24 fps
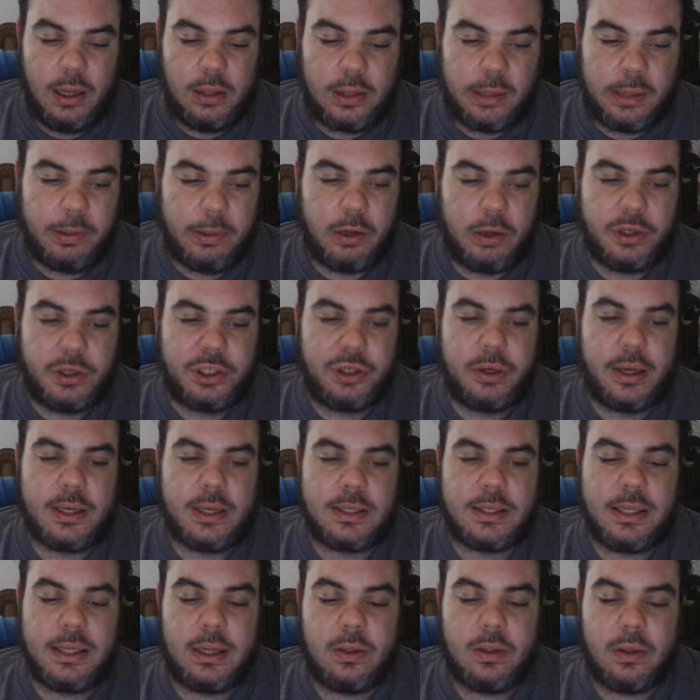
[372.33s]
Let me know what you
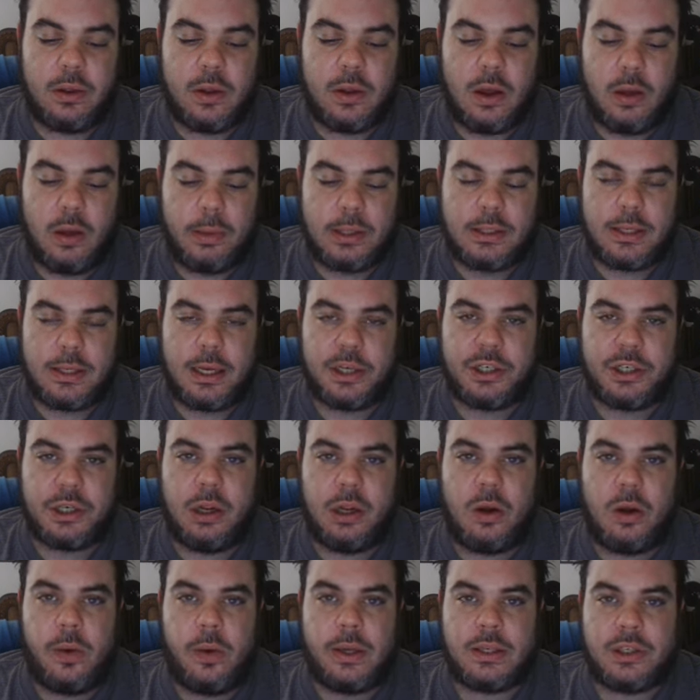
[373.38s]
guys think in the comment section.
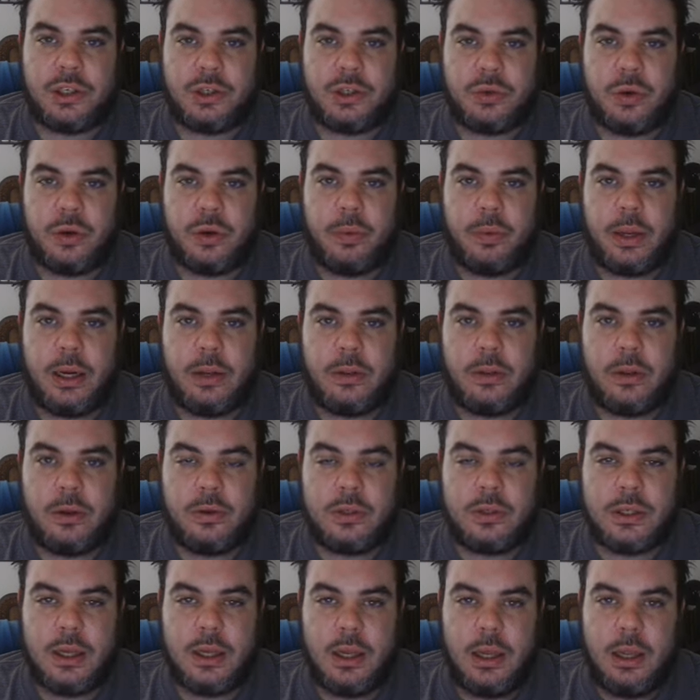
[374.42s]
I always enjoy reading
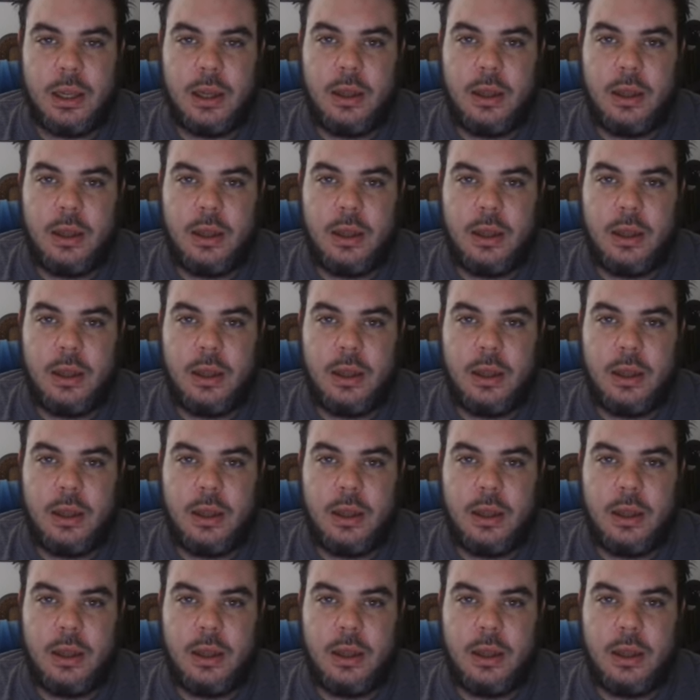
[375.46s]
those.